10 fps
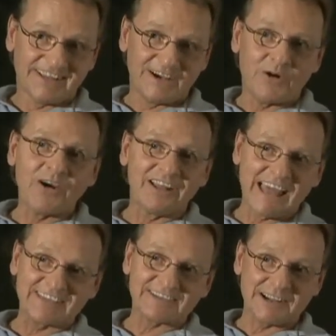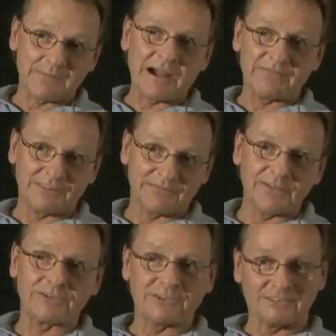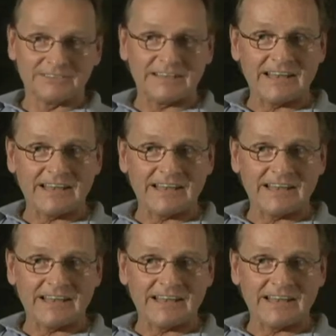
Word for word: the oil has to come off of the filter,